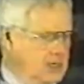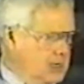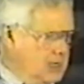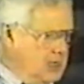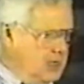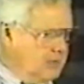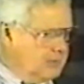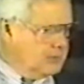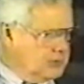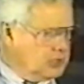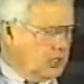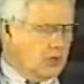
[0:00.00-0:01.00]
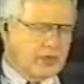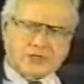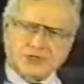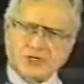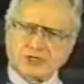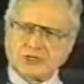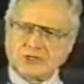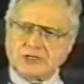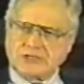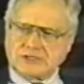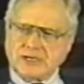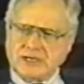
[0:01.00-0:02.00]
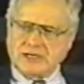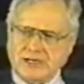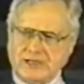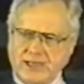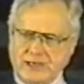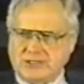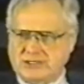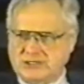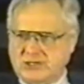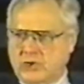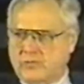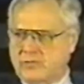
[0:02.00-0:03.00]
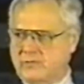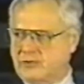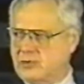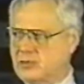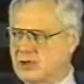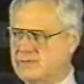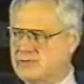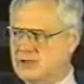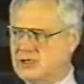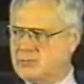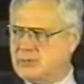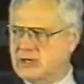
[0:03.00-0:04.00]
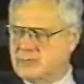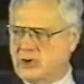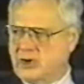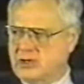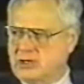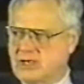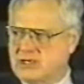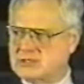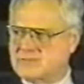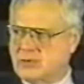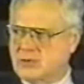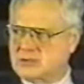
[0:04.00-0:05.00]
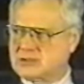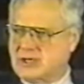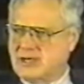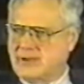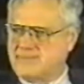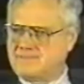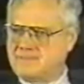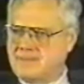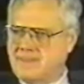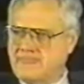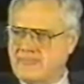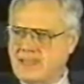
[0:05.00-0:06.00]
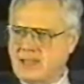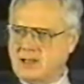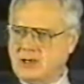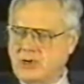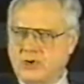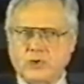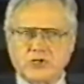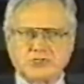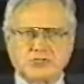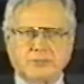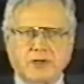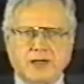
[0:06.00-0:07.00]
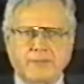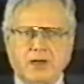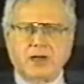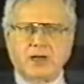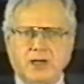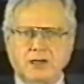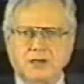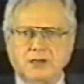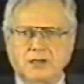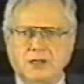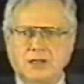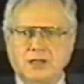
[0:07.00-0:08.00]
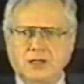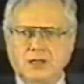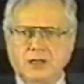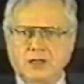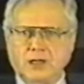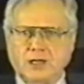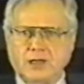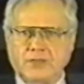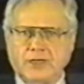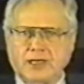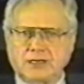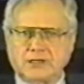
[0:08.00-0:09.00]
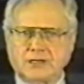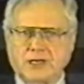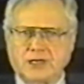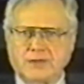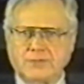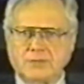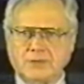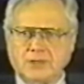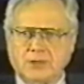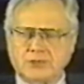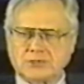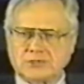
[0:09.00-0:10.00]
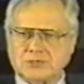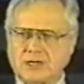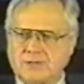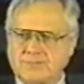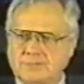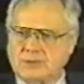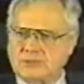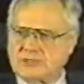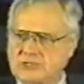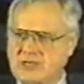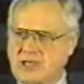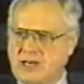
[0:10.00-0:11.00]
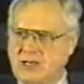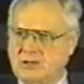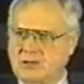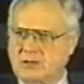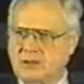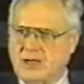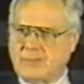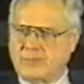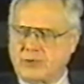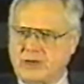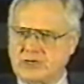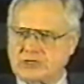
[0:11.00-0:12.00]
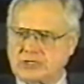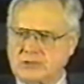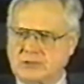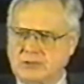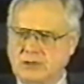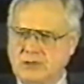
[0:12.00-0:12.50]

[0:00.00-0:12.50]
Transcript: So that's just an overview of the McMartin case, folks. No question in my mind that it was a satanic operation.